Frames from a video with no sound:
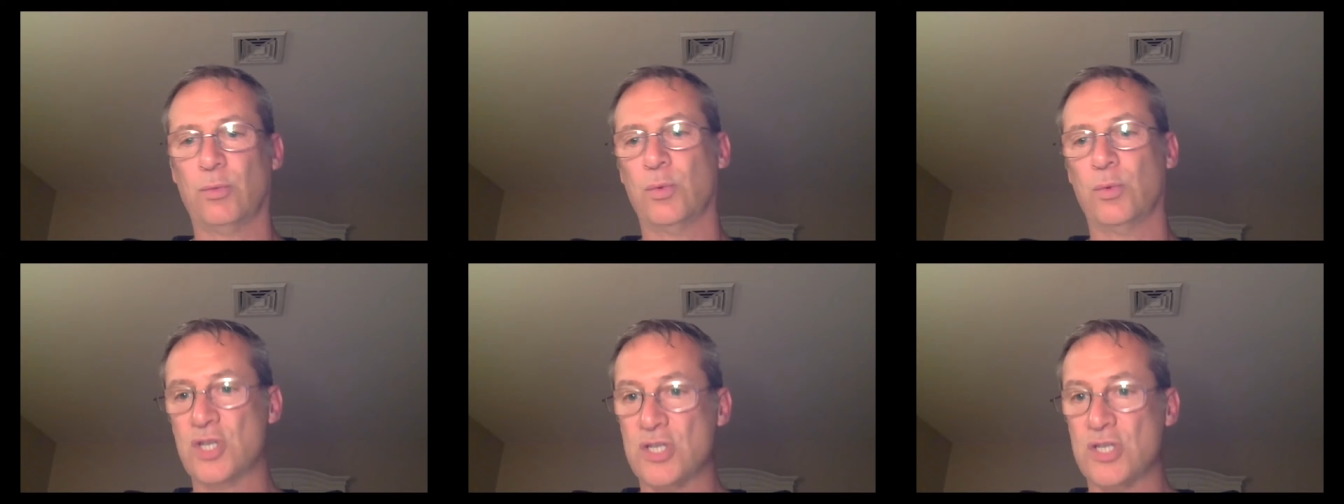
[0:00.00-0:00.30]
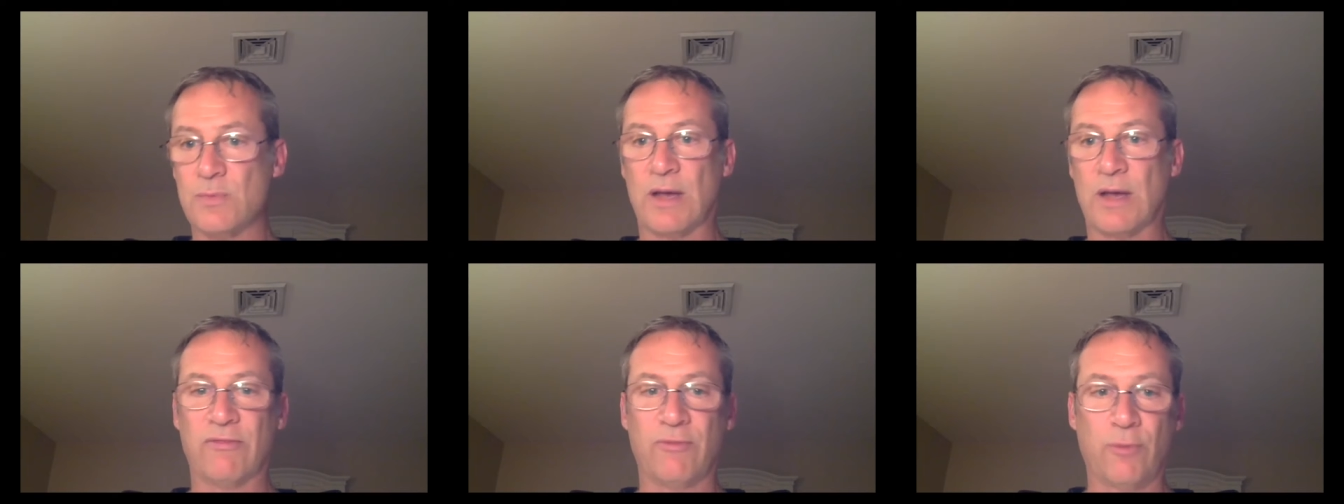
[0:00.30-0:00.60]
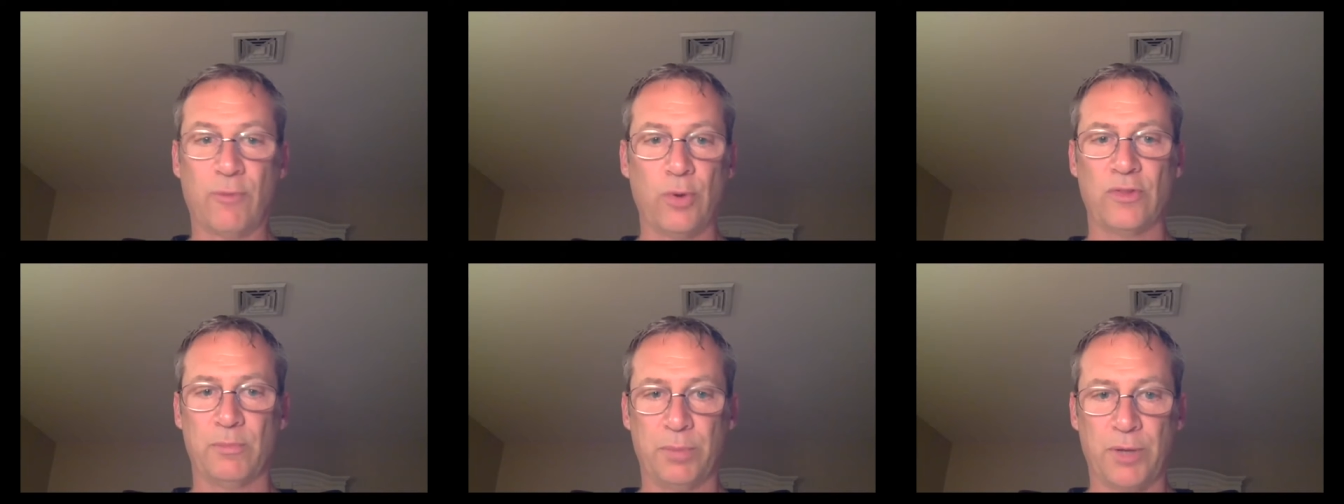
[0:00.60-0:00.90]
which is my
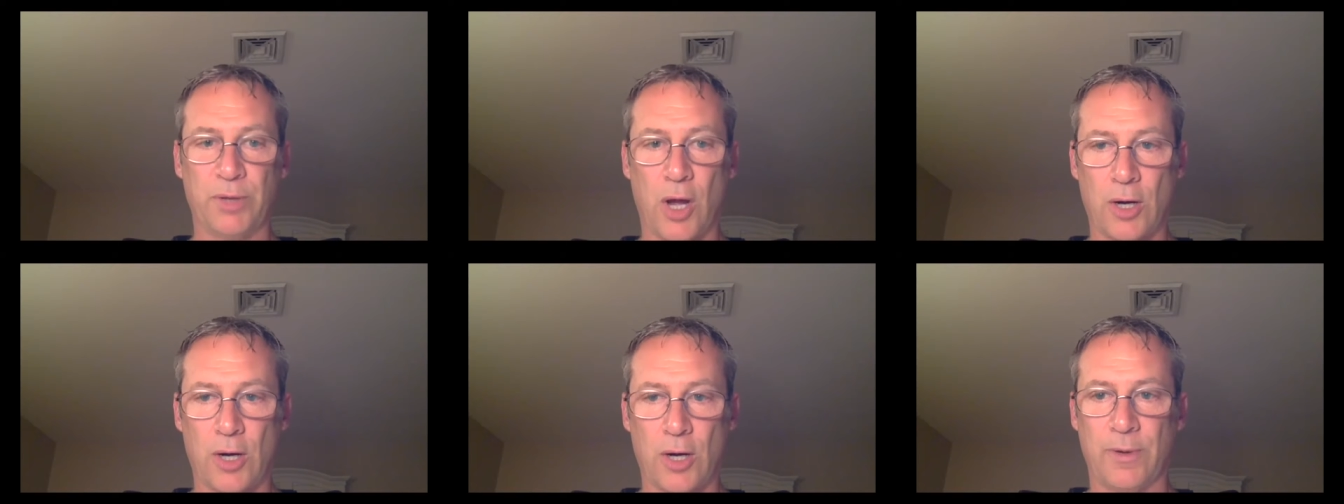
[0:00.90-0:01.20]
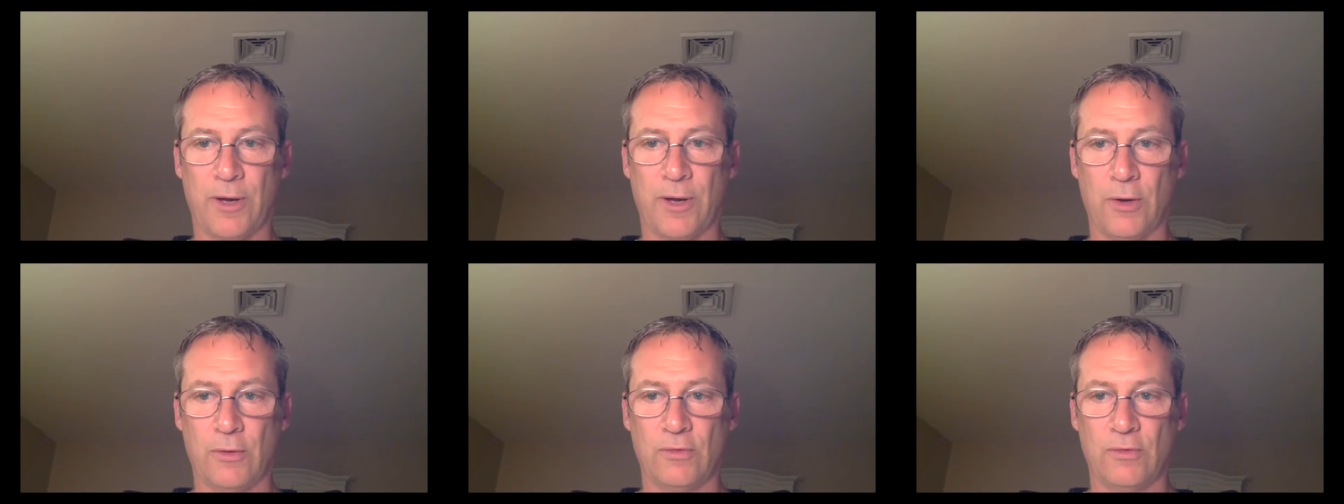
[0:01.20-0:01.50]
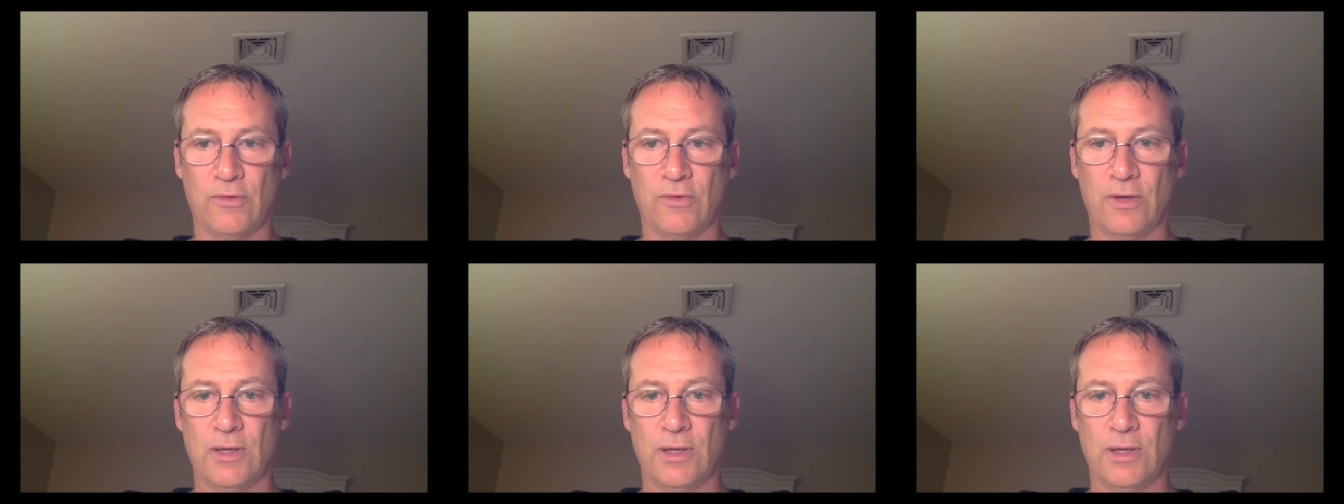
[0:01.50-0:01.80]
4th blog
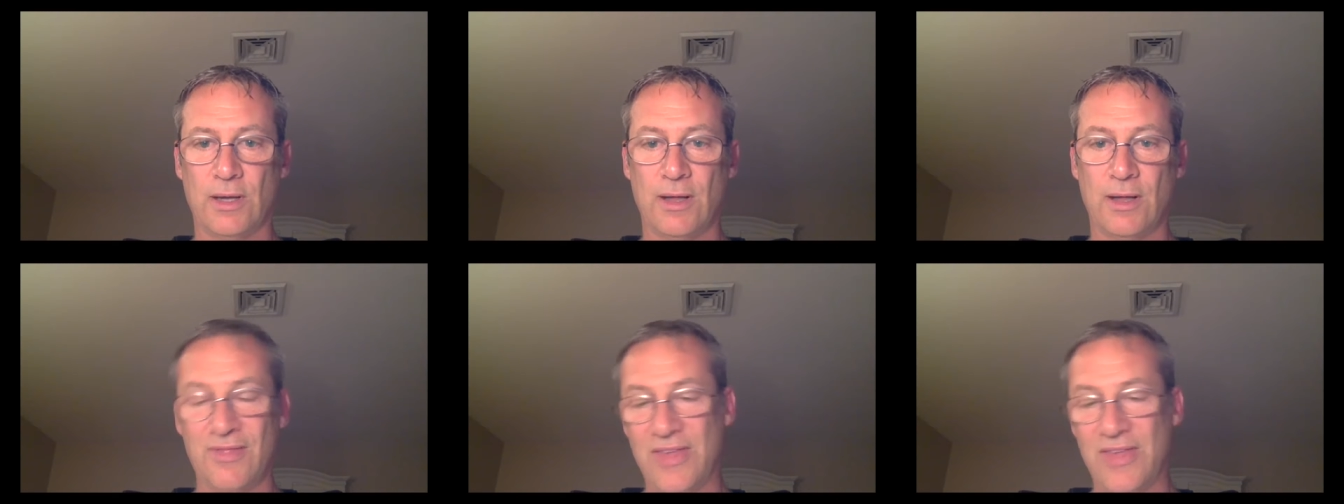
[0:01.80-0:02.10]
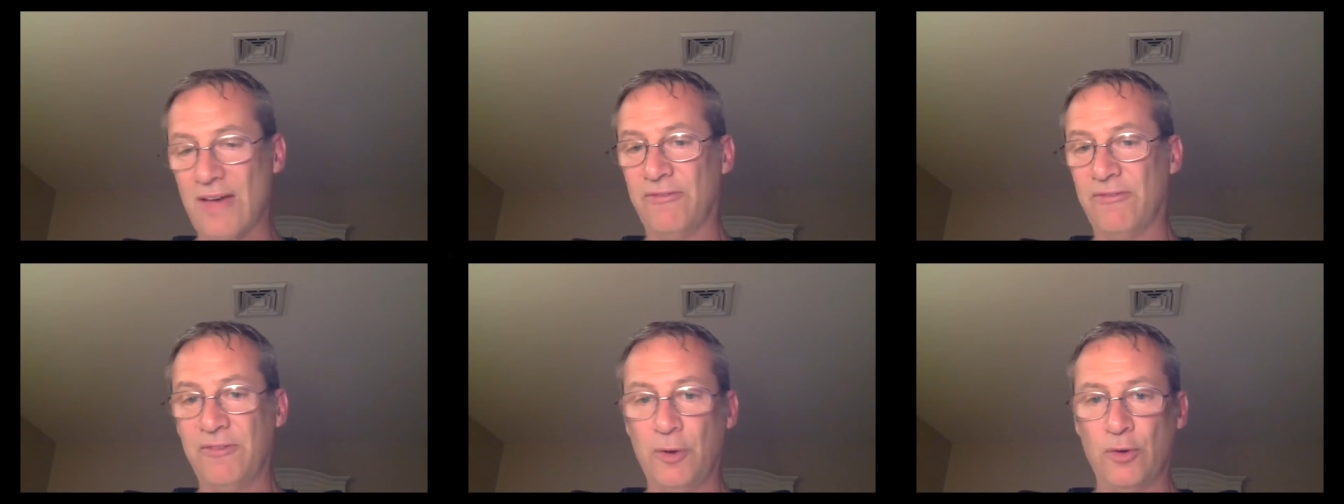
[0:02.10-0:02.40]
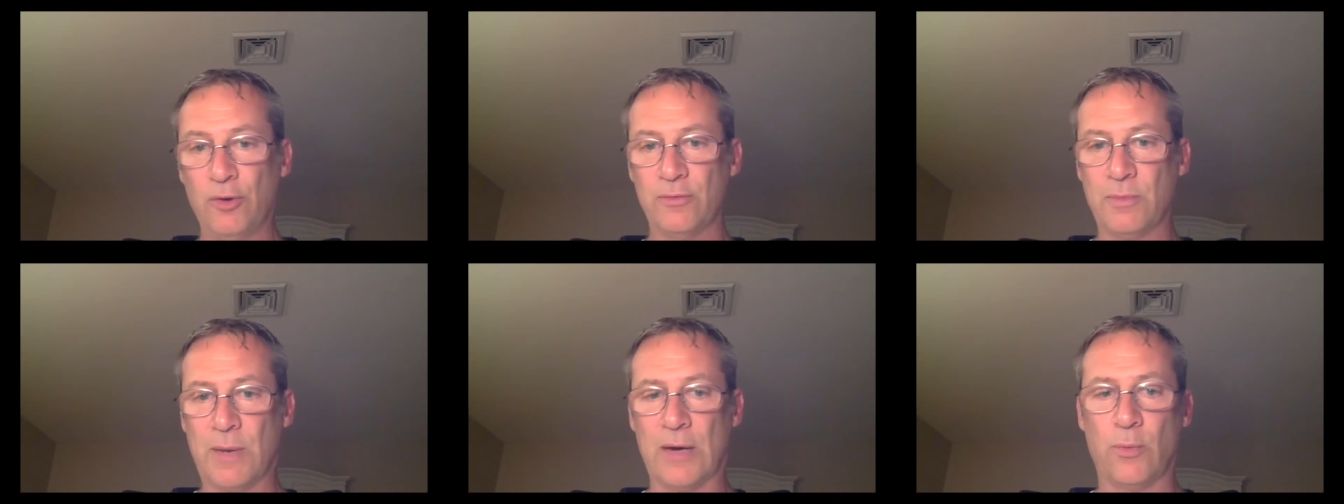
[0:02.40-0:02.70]
post. That
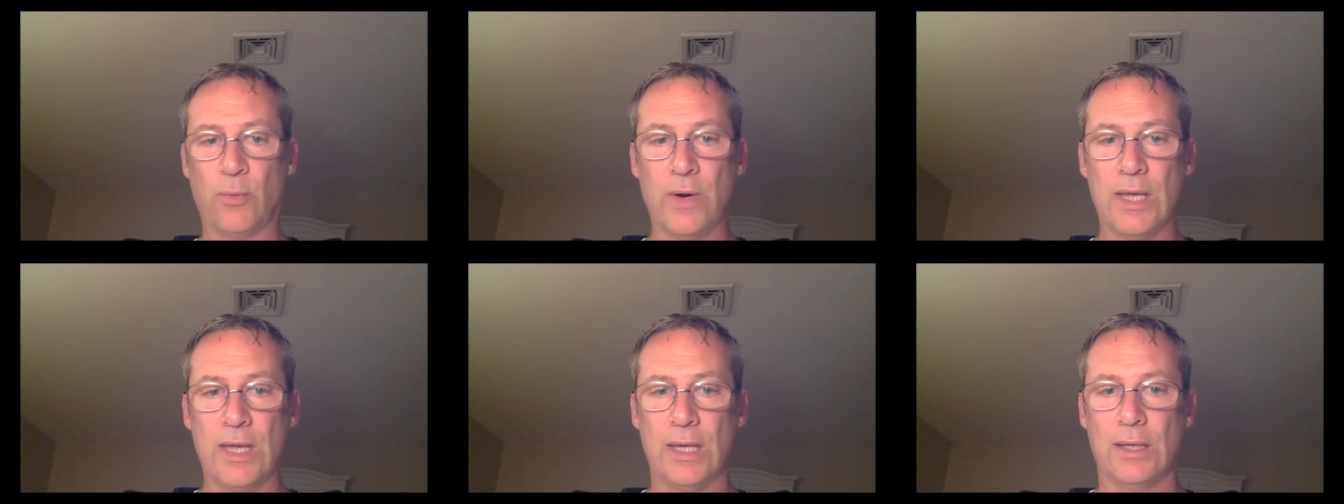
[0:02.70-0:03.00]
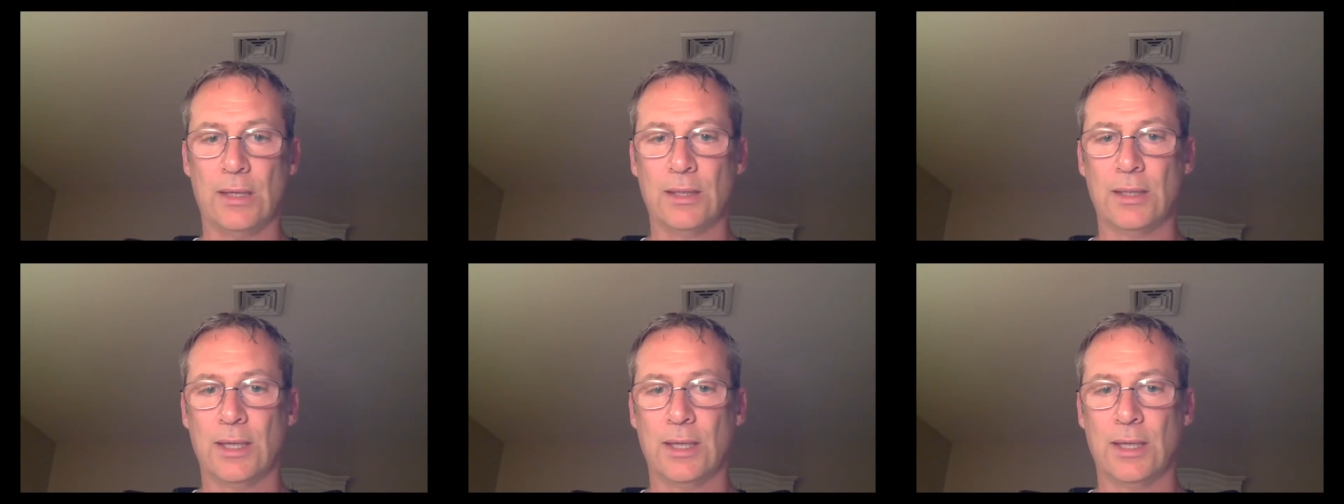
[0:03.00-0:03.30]
fills my week,